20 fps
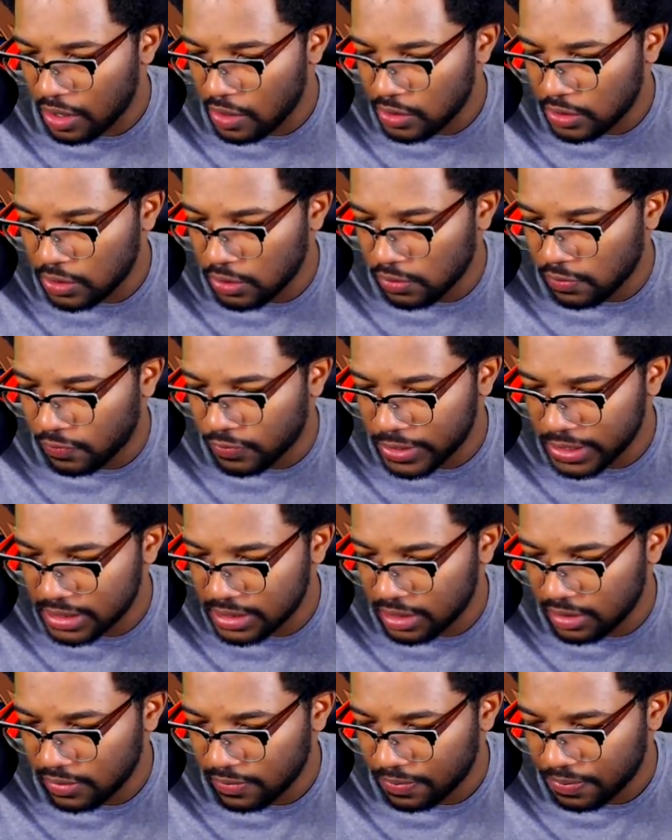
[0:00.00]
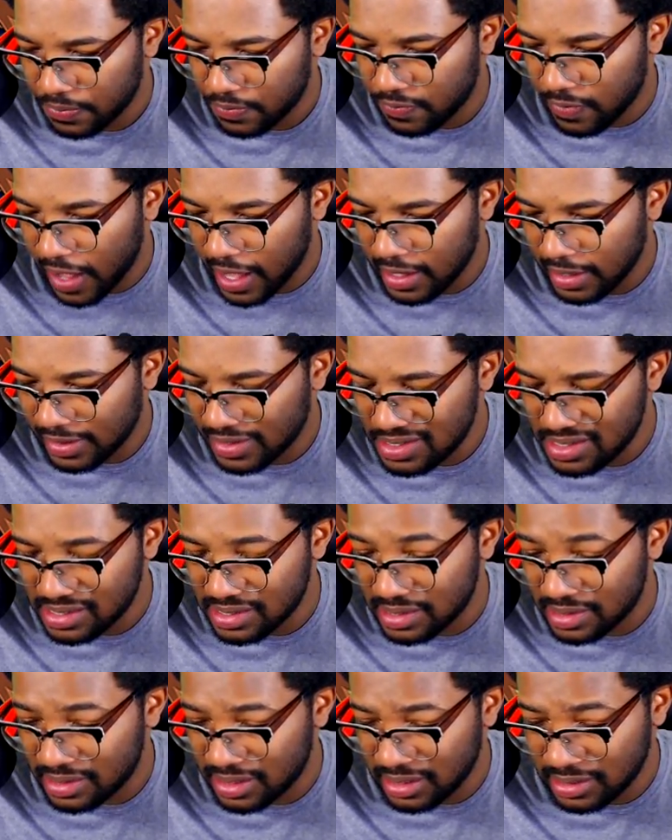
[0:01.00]
Goku and Frieza fighting. This
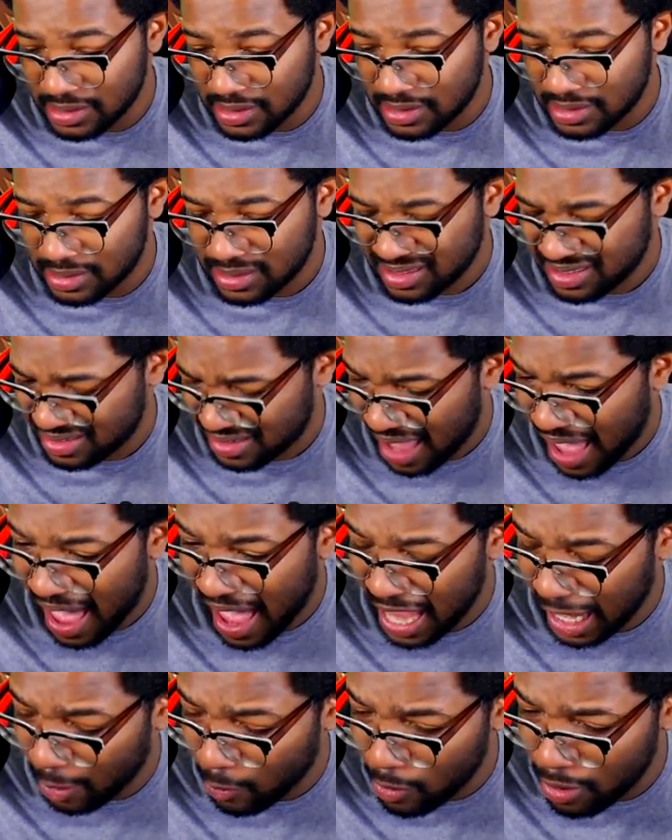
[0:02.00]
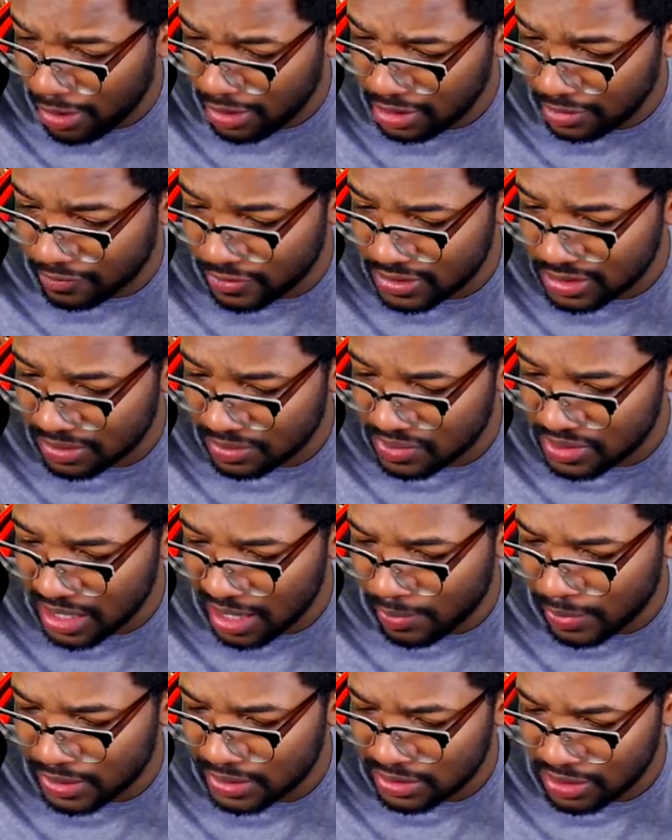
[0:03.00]
is high quality for some
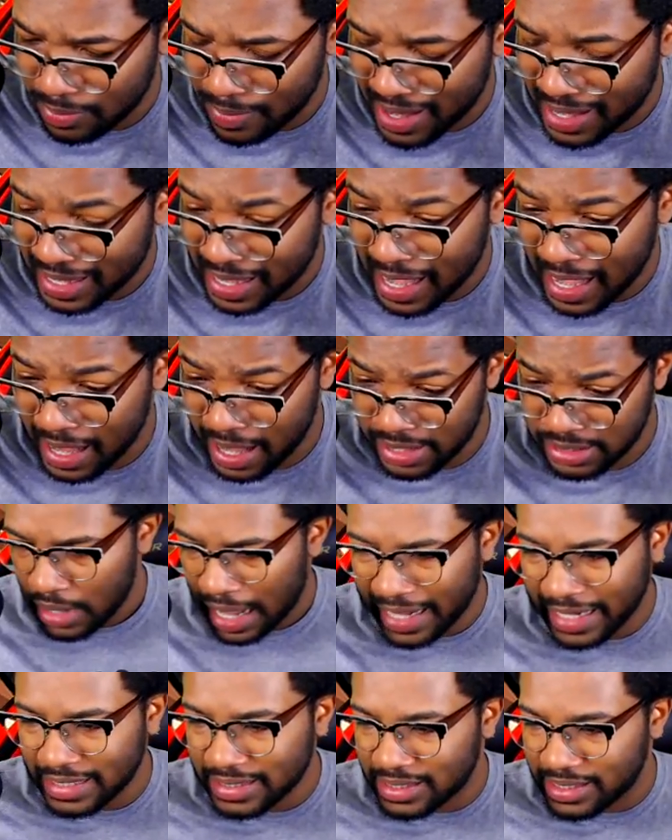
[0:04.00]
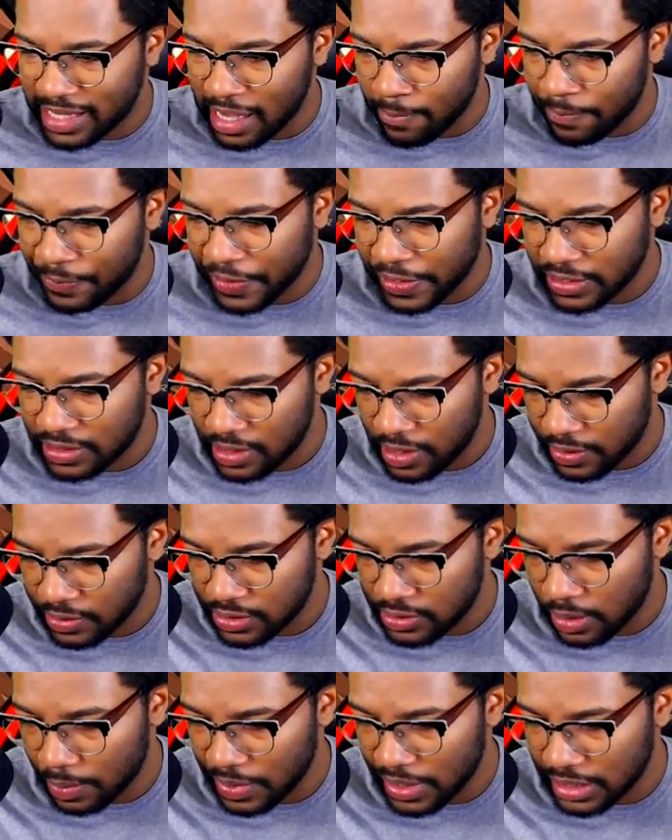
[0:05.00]
summons. Oh my gosh. I can skip this though,
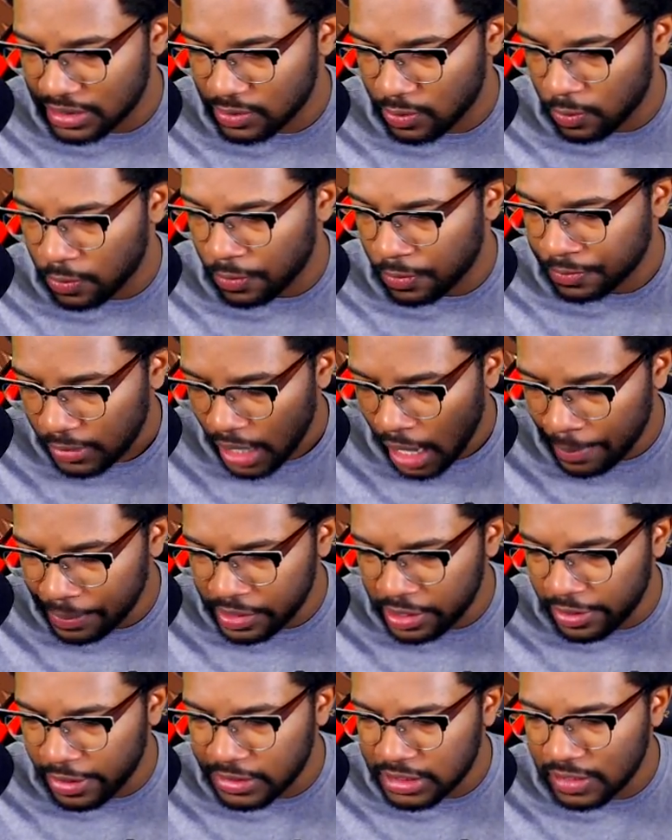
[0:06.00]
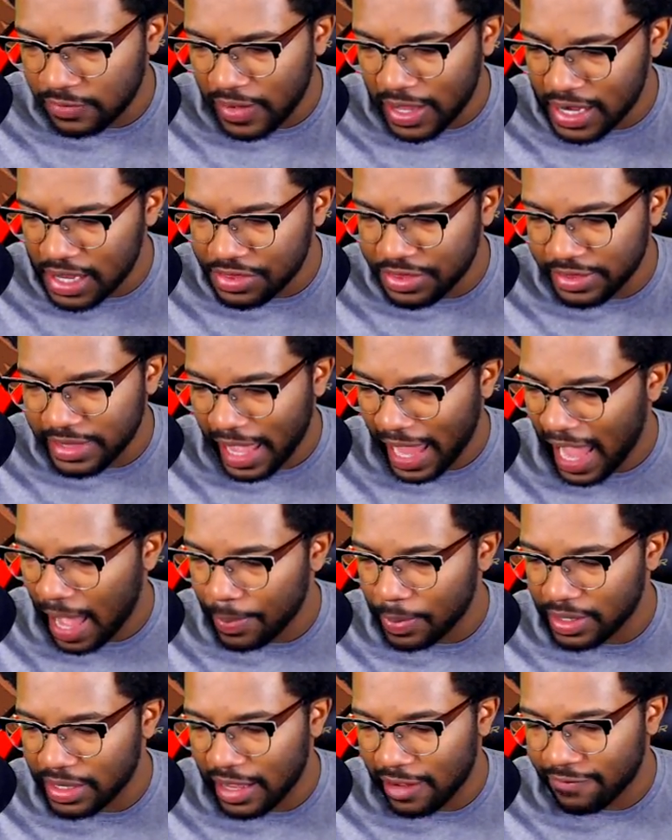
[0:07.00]
so I mean, that's cool. I'm curious if anything that
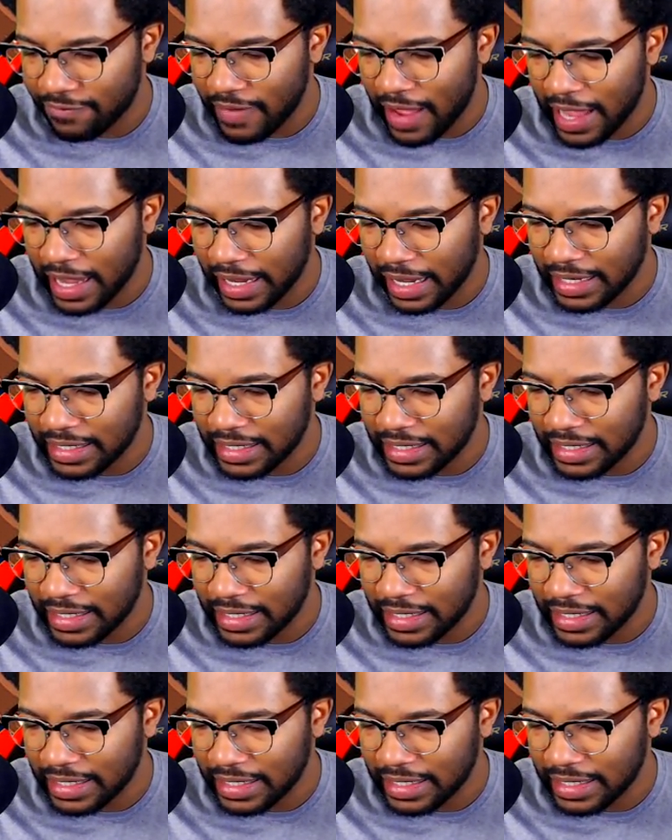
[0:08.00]
happened in that fight